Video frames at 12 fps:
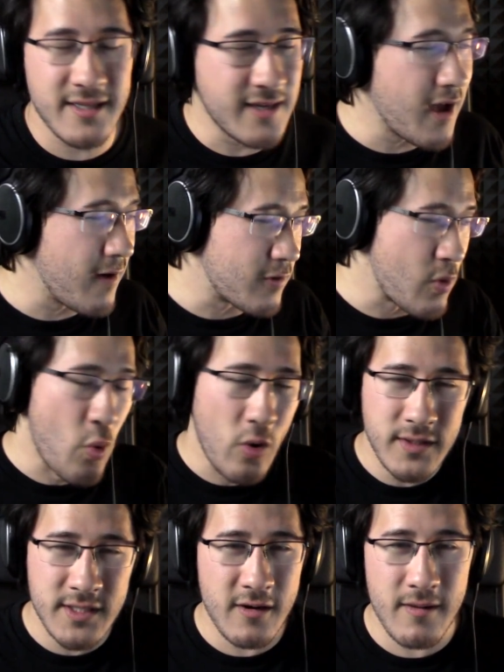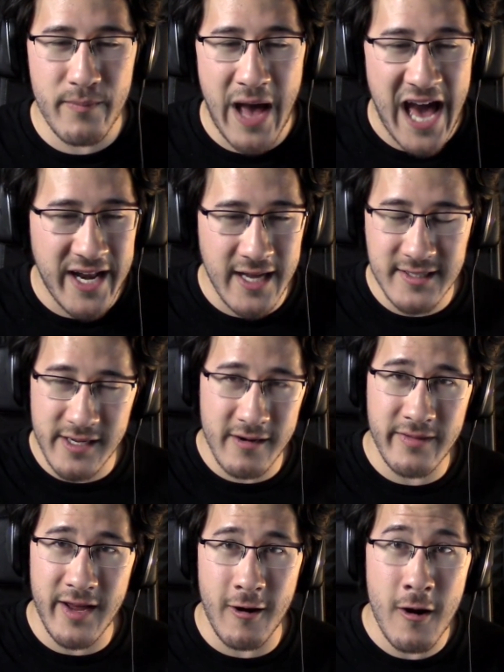And of course there are bad eggs
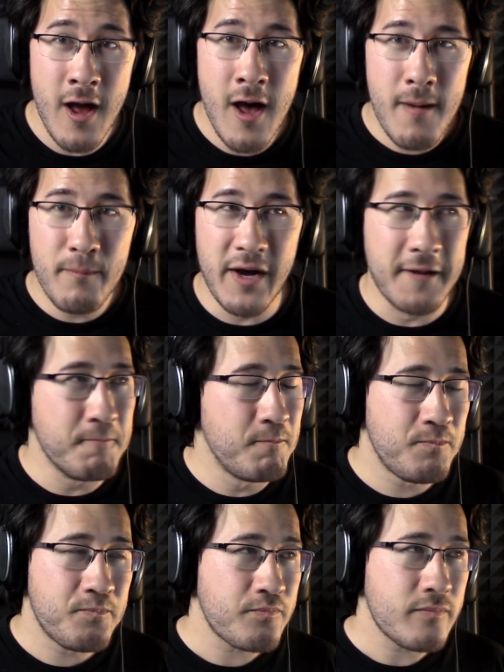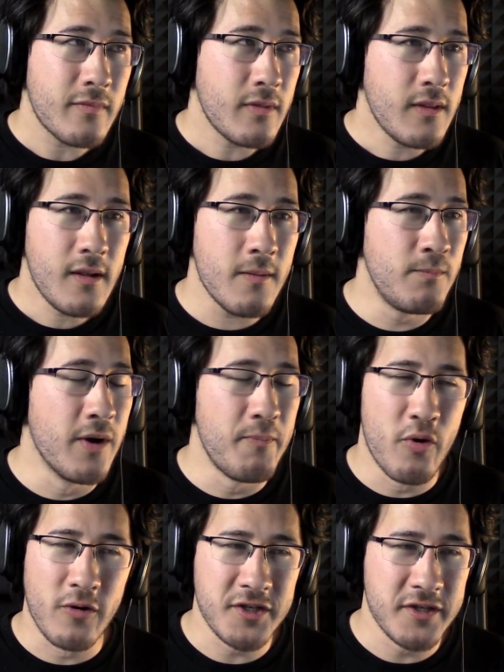here and there, but
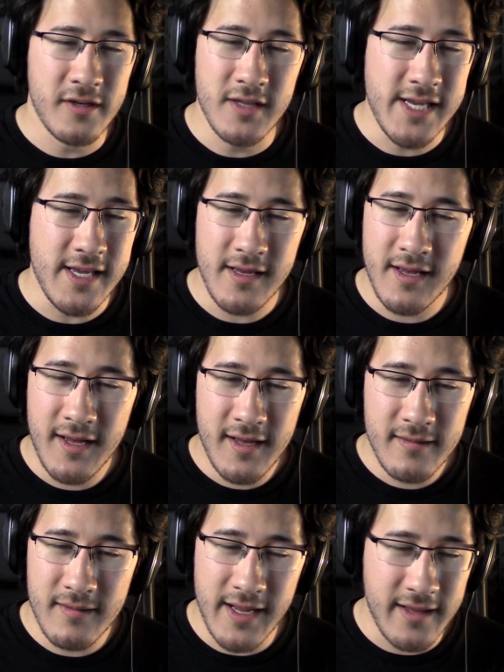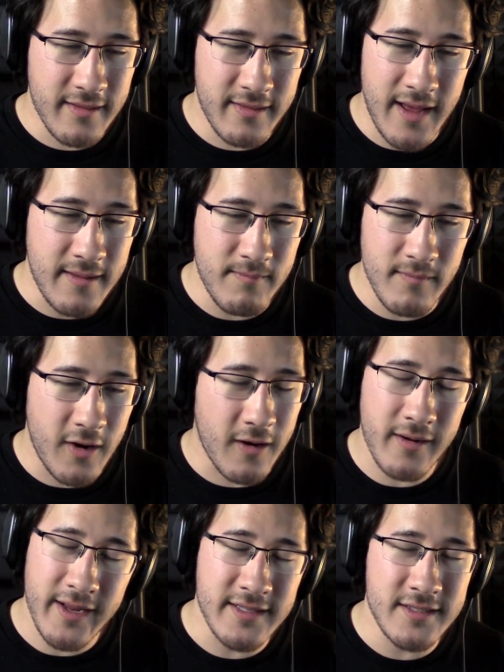proportionally, like, they
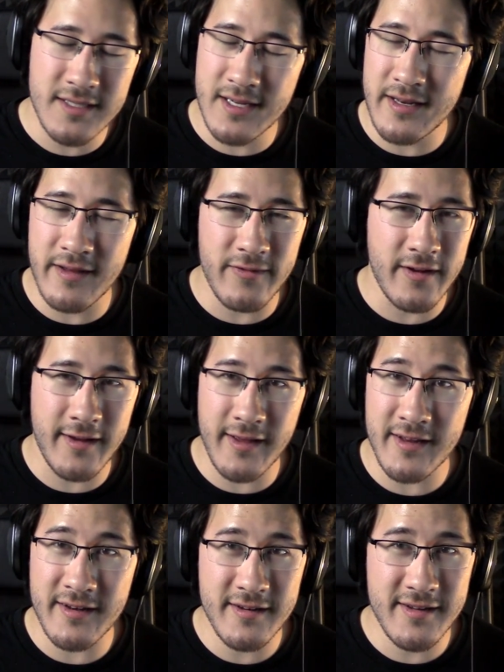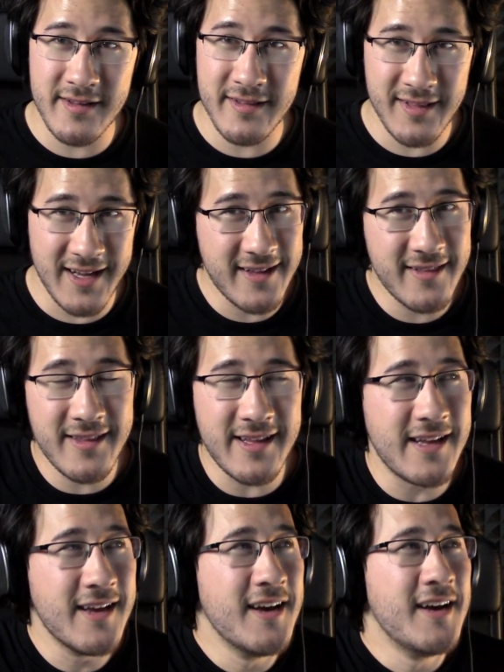are insignificant to, like, the